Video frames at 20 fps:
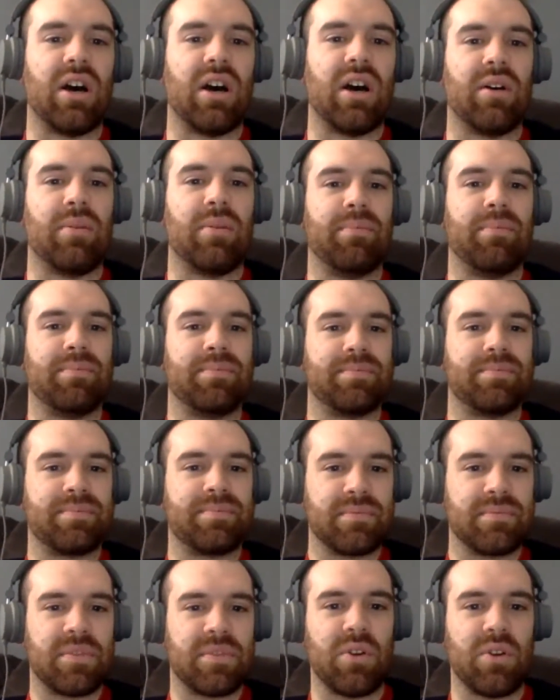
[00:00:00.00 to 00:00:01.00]

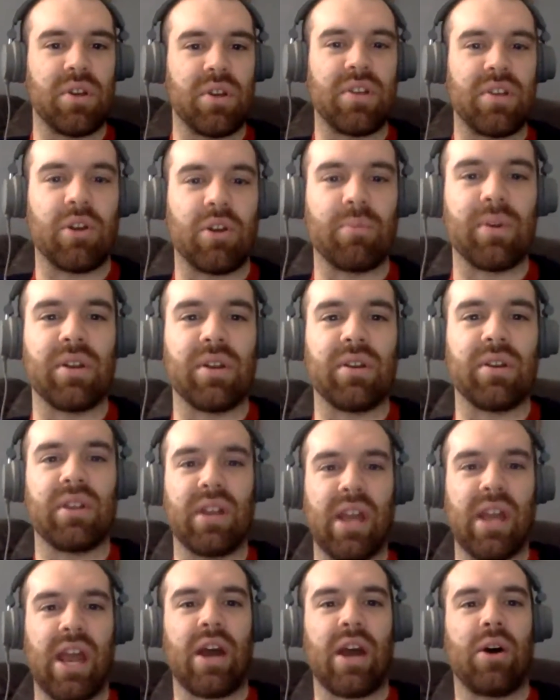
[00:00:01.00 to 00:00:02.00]
to
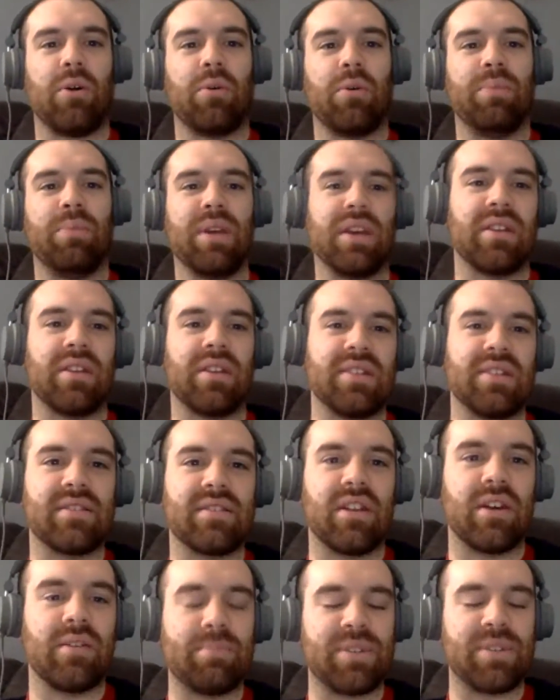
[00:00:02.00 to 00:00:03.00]
determine how big
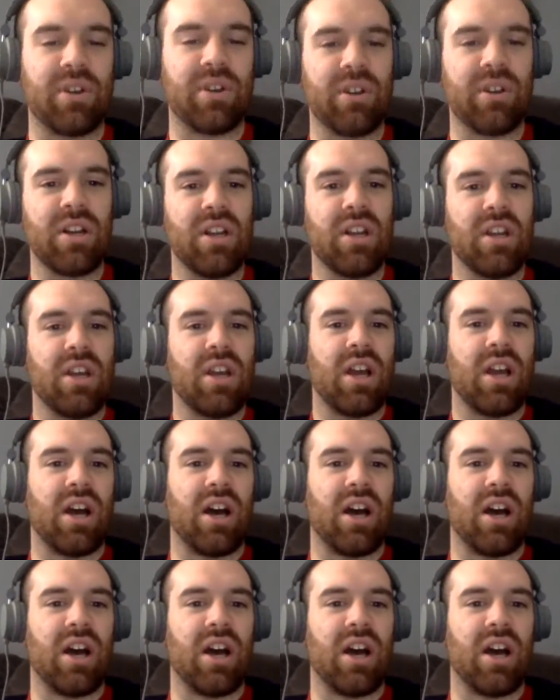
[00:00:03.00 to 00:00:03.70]
these clubs are.